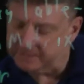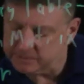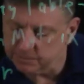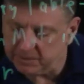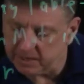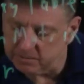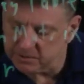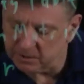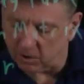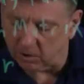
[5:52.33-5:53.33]
this becomes
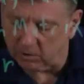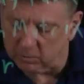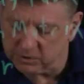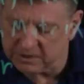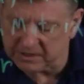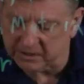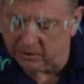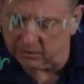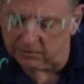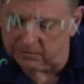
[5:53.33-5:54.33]
an ROC
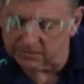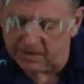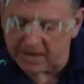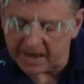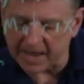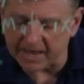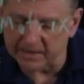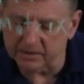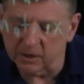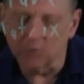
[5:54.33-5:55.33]
curve. And